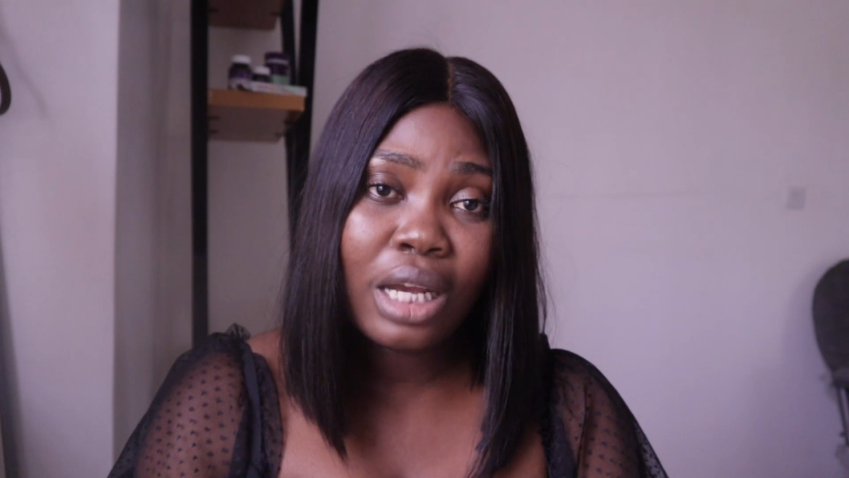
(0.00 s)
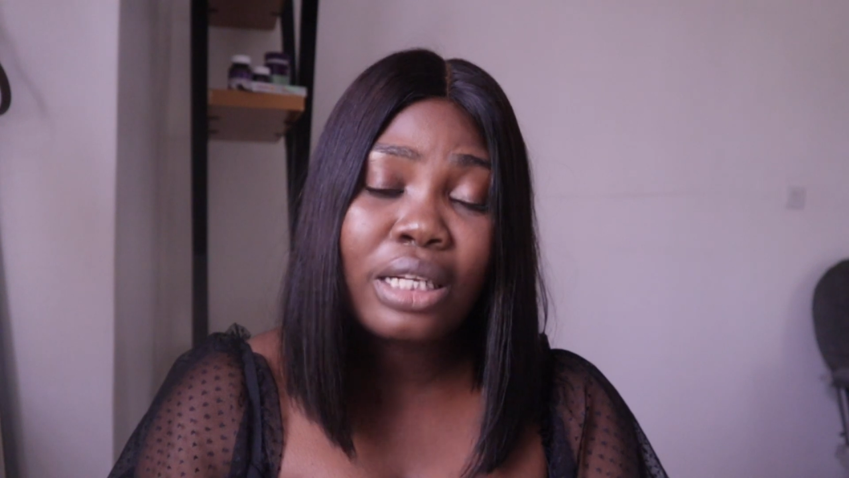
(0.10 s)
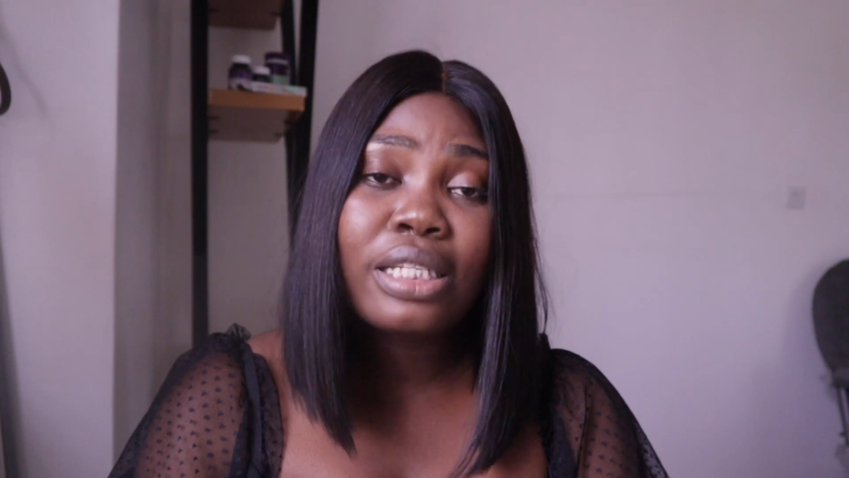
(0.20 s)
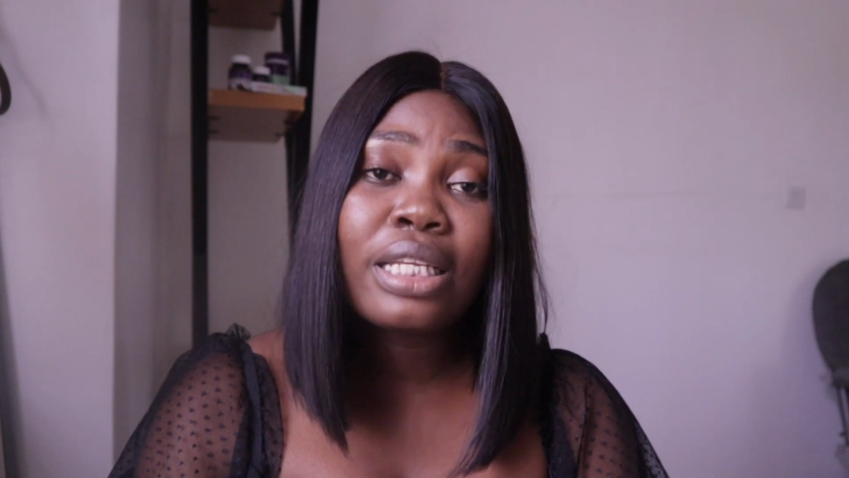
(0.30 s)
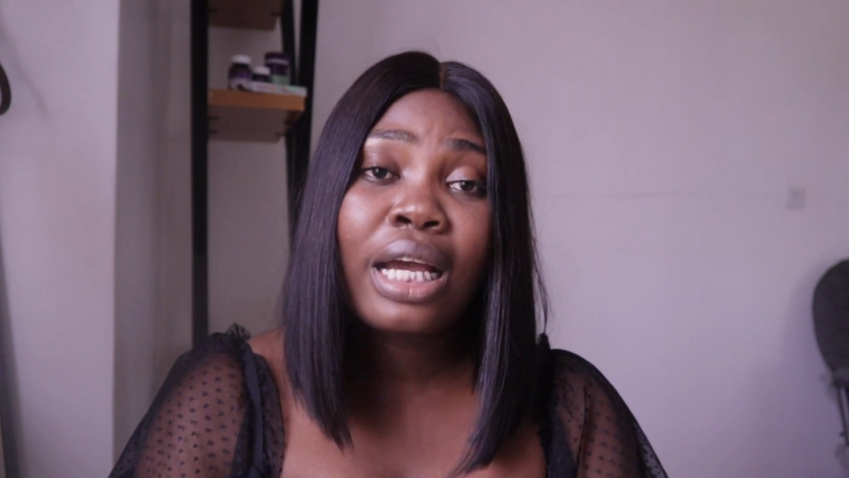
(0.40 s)
And
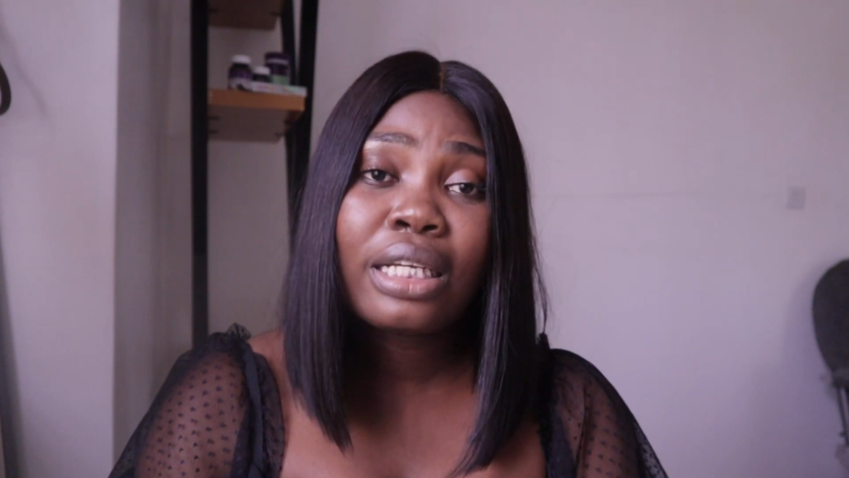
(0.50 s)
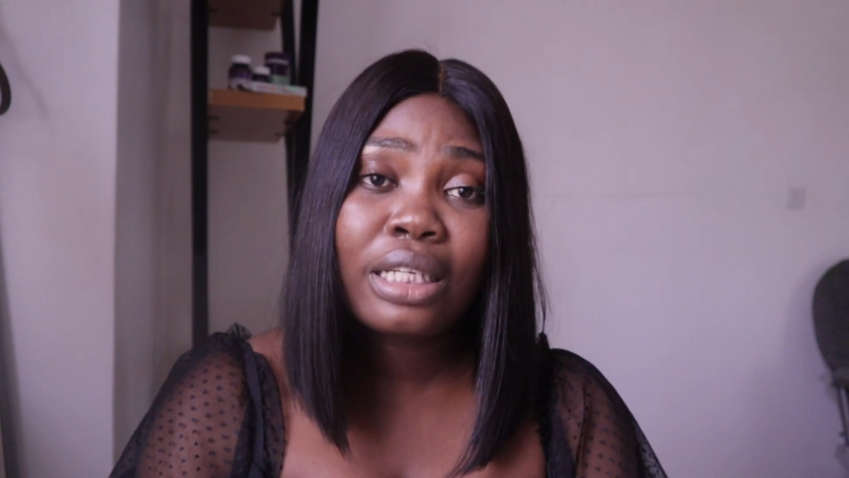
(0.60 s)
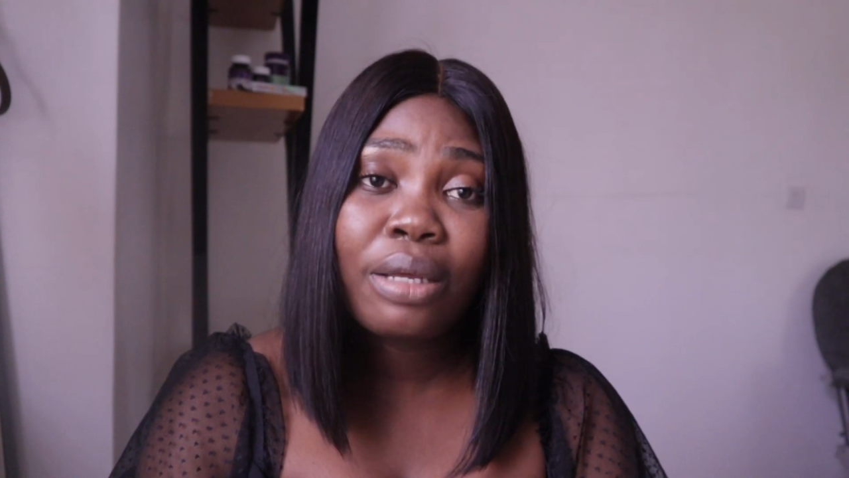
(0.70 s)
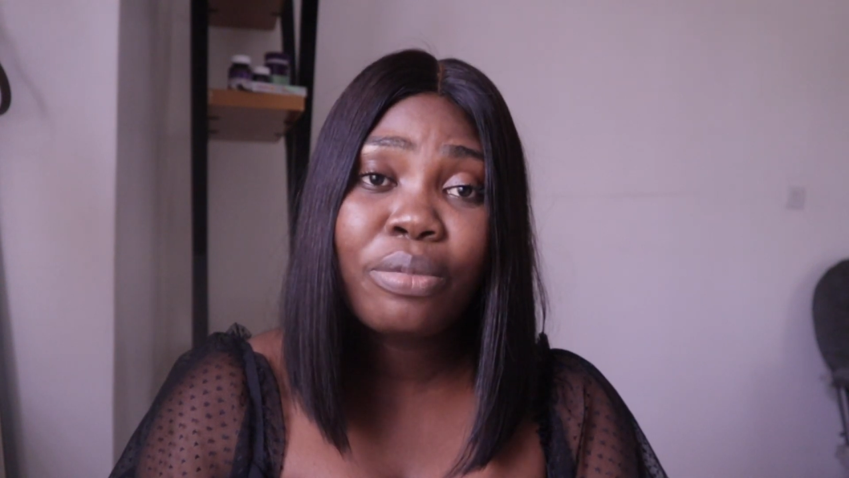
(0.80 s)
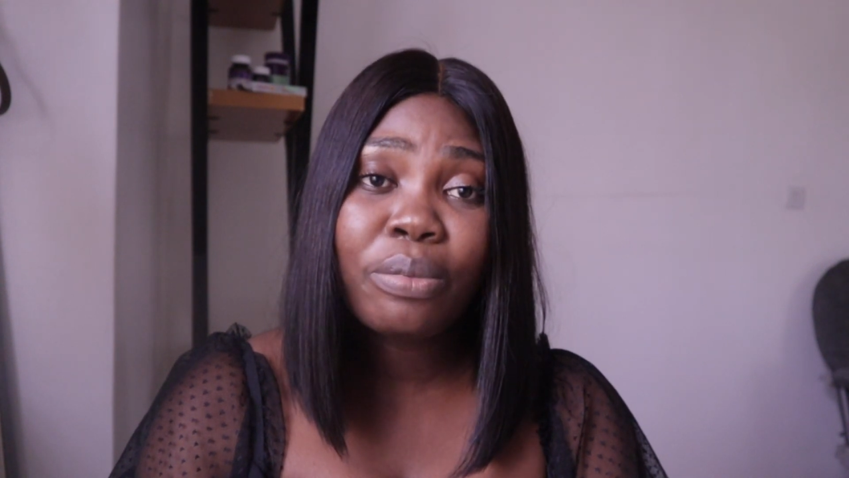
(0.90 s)
it's high
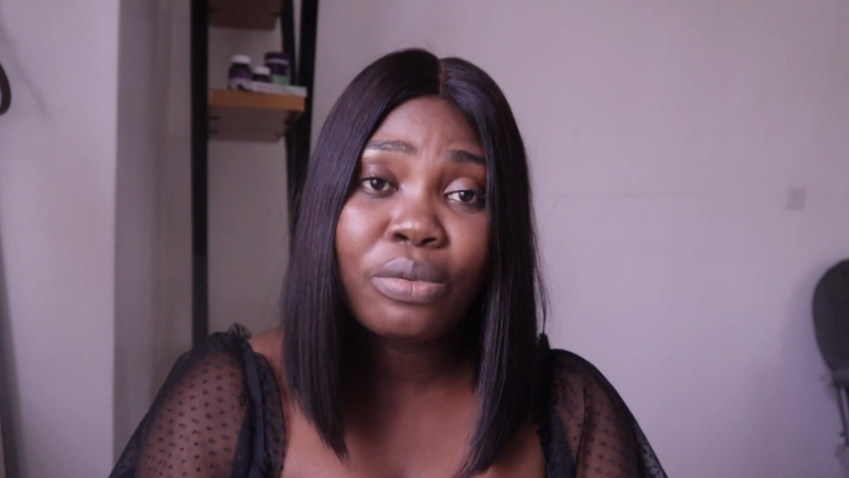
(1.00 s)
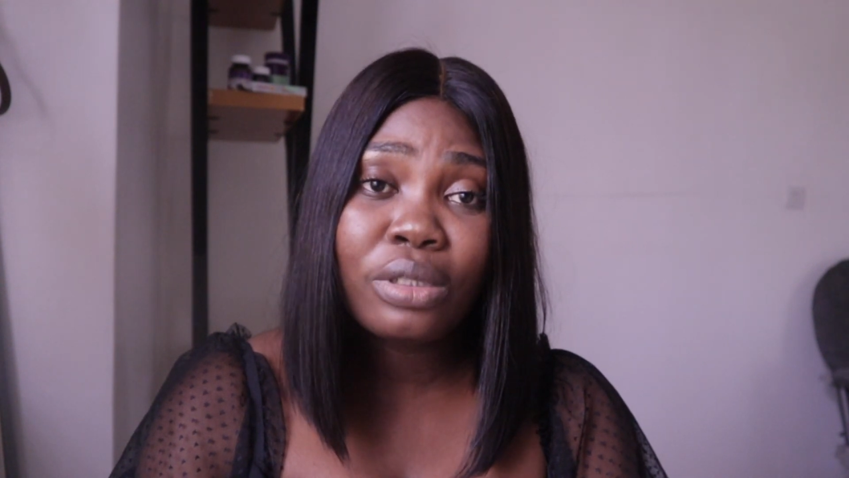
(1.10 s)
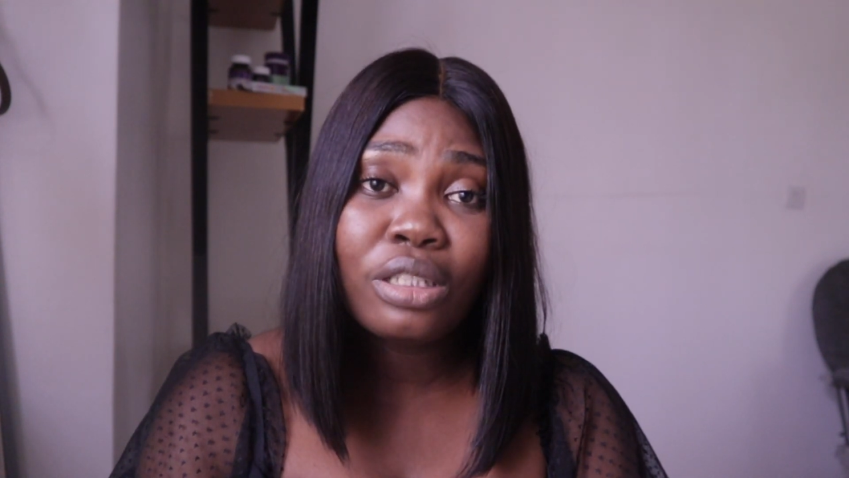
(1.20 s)
time people